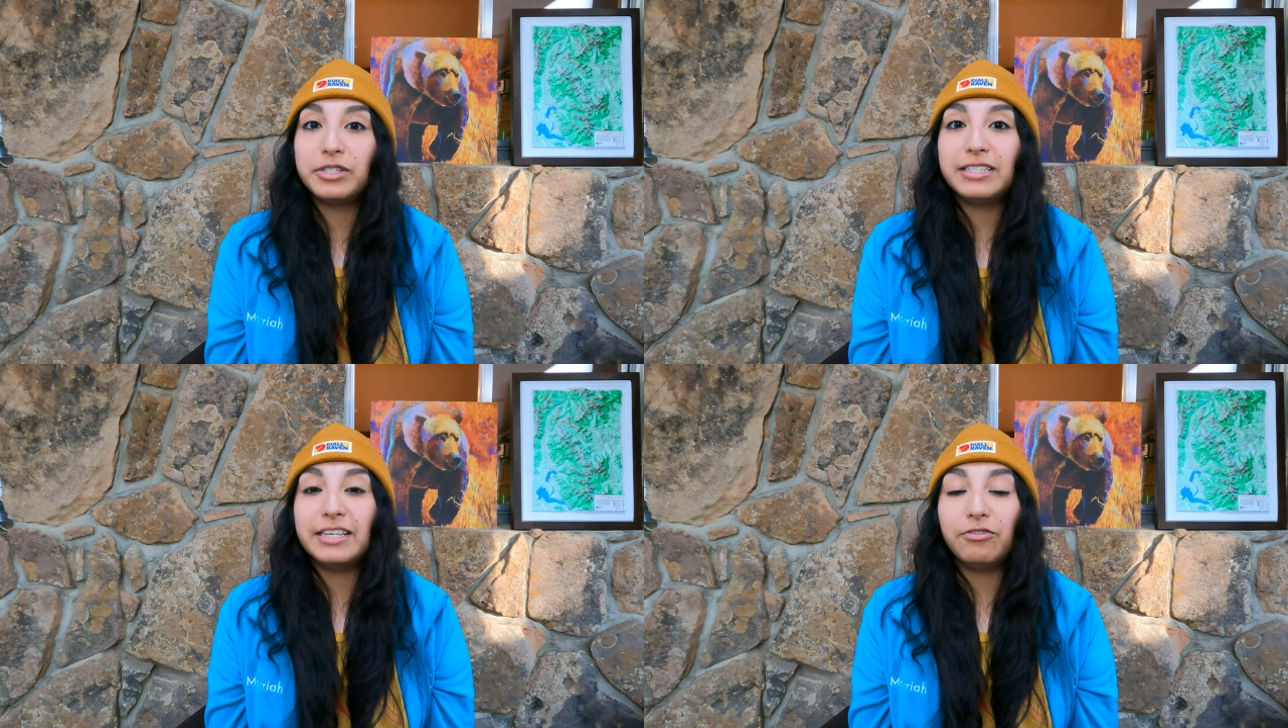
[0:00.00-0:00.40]

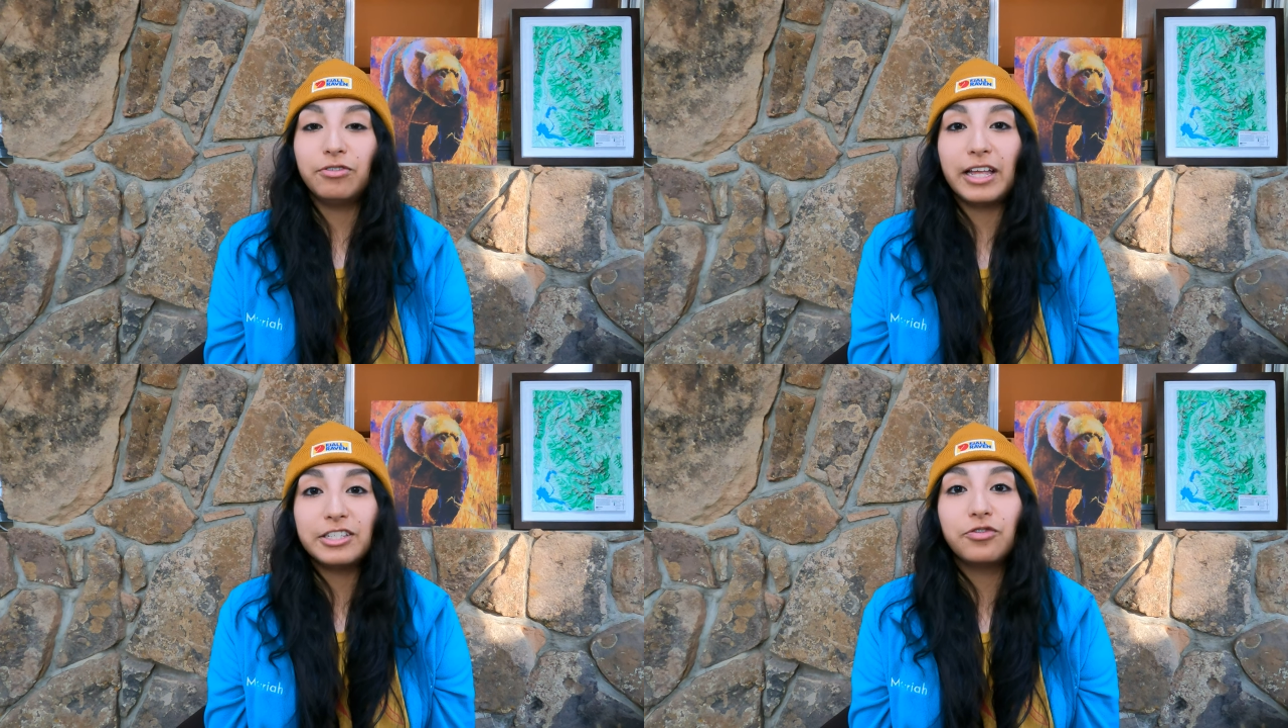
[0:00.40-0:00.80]

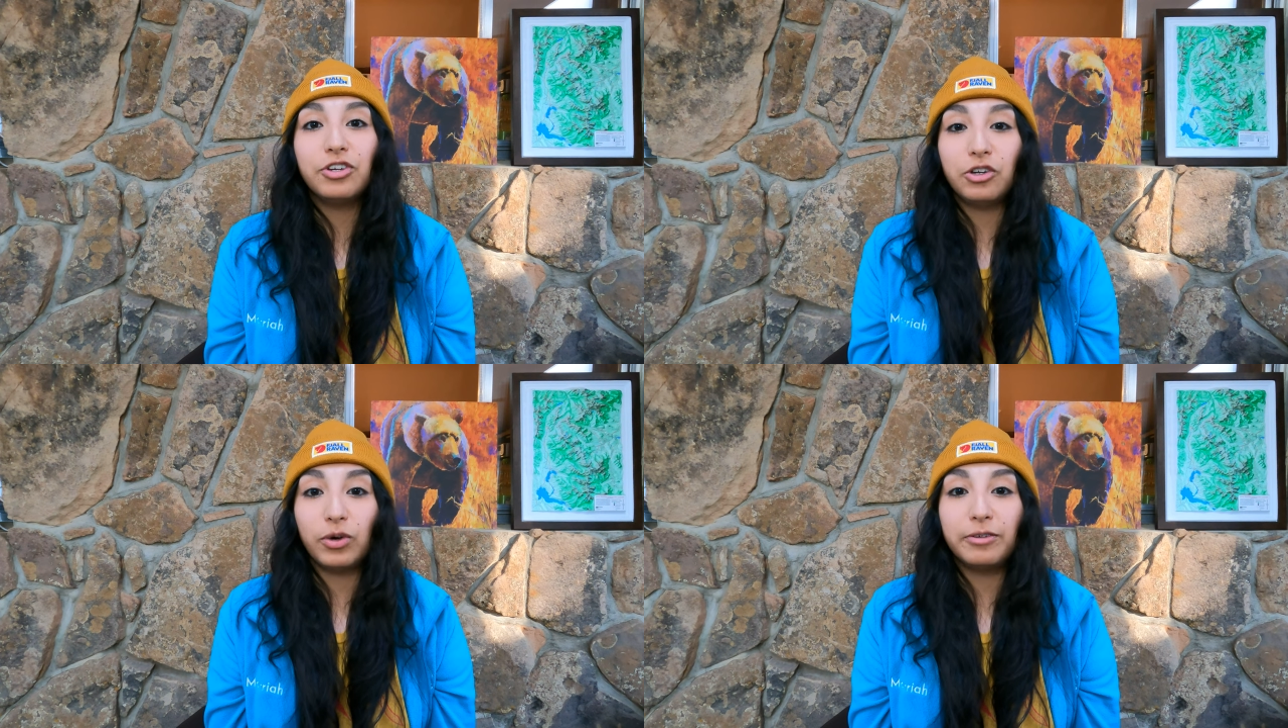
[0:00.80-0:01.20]
receive less
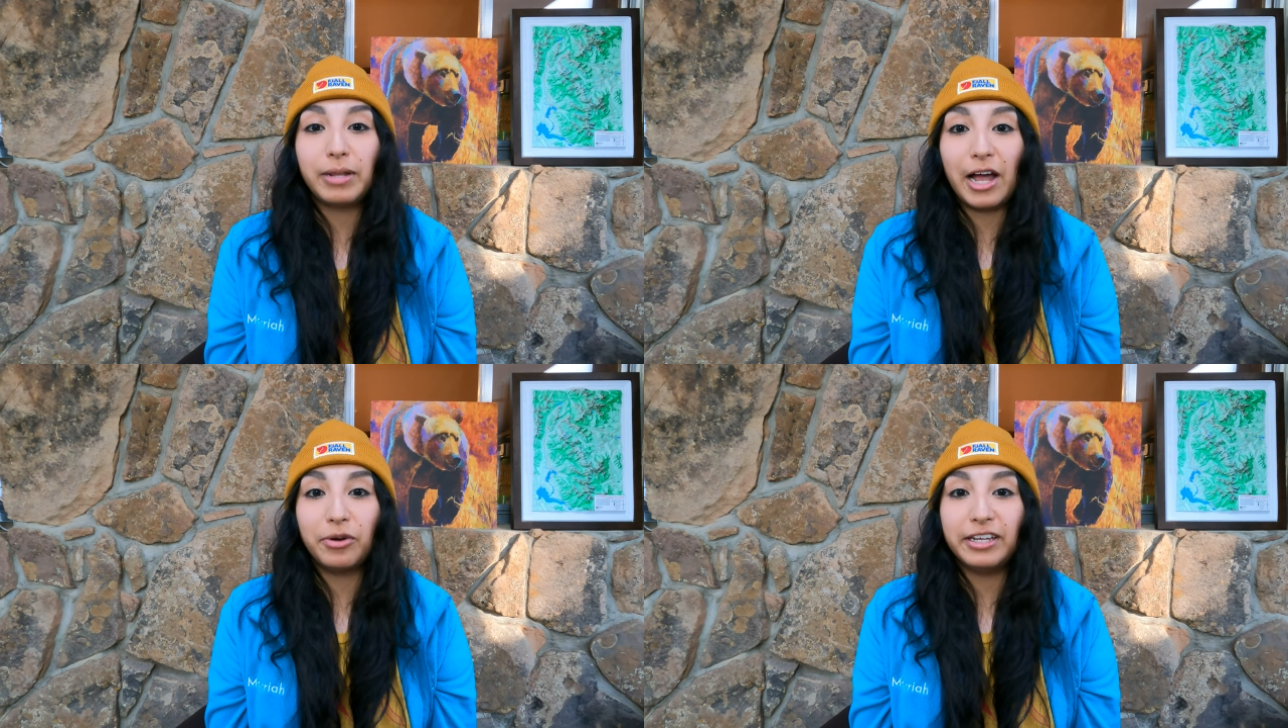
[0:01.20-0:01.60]
frequent
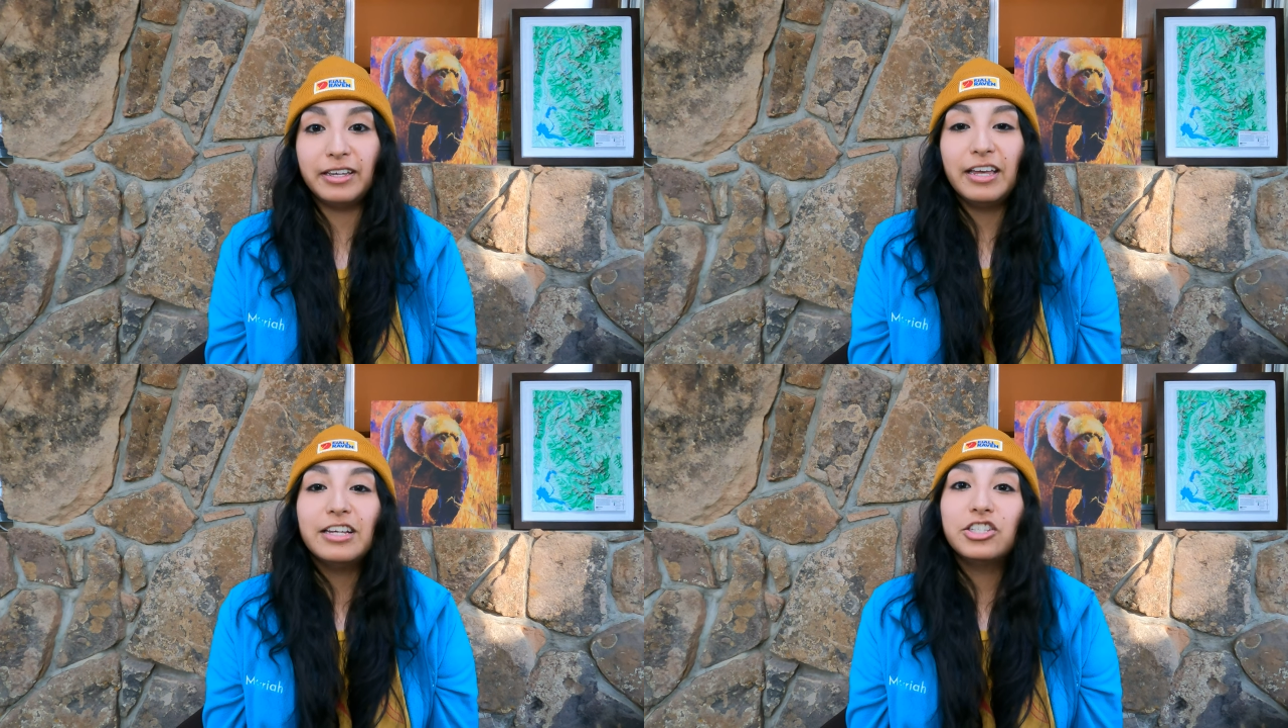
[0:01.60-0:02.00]
plowing,